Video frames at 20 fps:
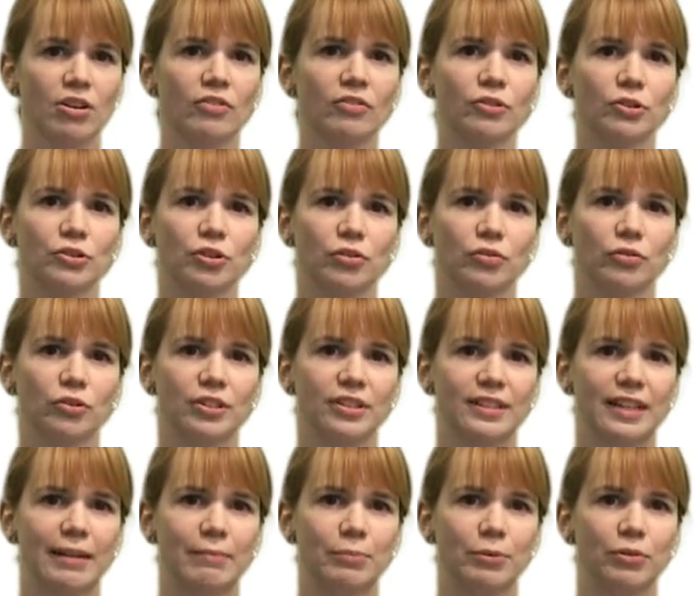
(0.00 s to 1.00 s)
For
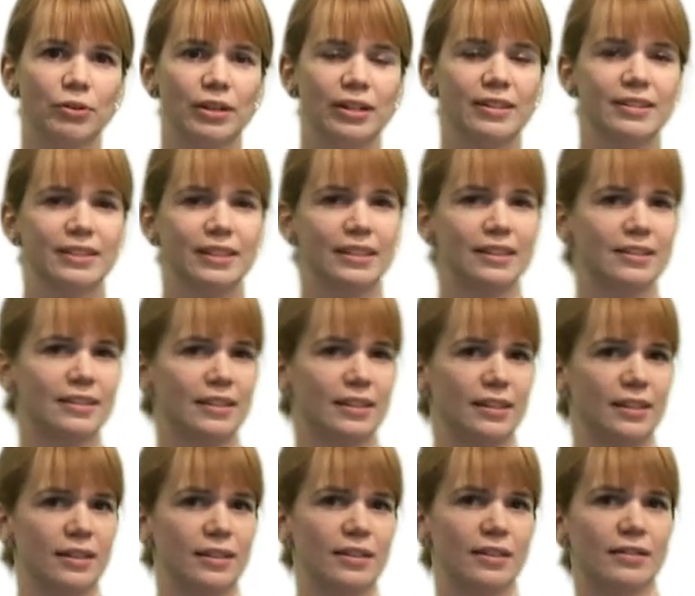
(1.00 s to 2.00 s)
example, it's
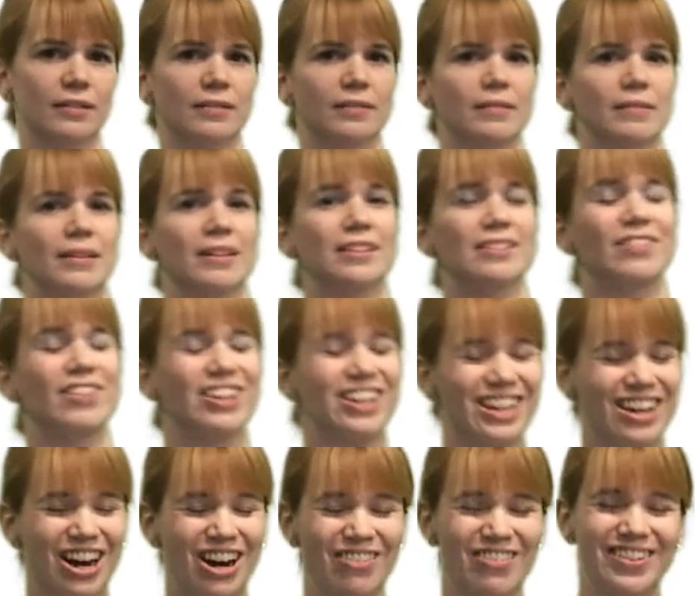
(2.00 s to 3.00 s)
very
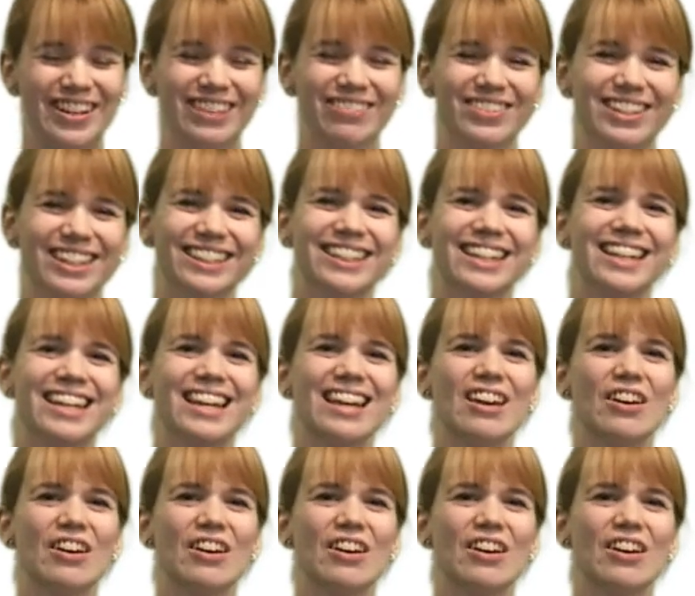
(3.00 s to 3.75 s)
common,